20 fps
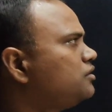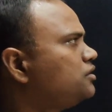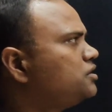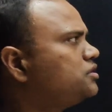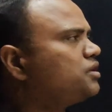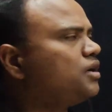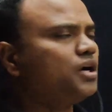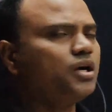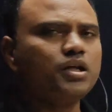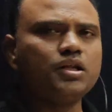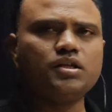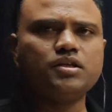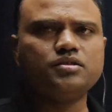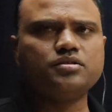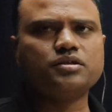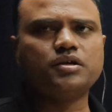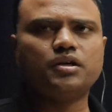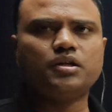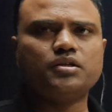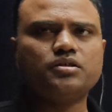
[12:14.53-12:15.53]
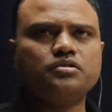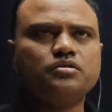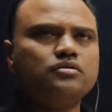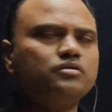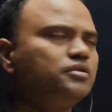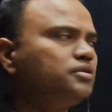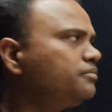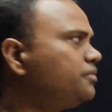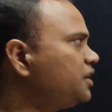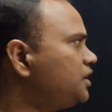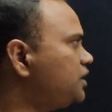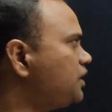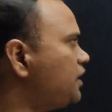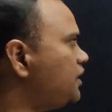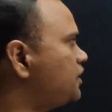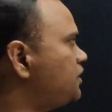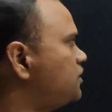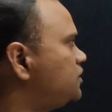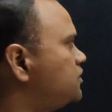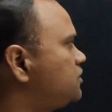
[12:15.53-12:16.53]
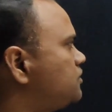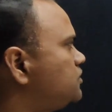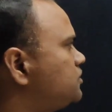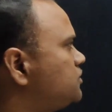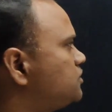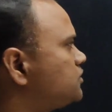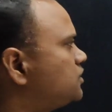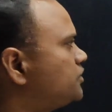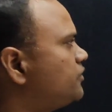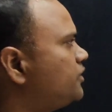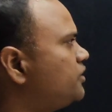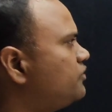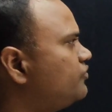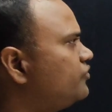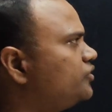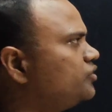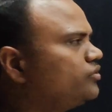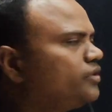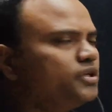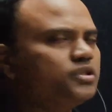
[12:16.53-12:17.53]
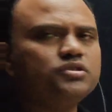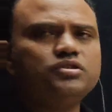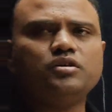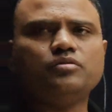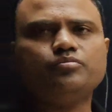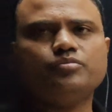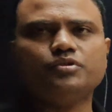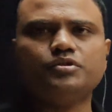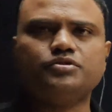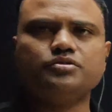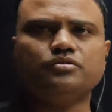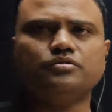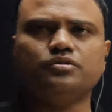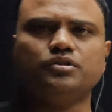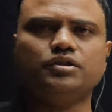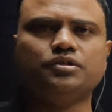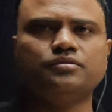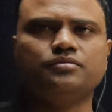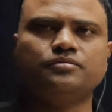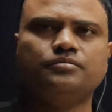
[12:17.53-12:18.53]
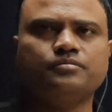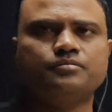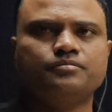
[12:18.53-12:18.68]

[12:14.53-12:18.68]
This order is correct only, but I given few examples only.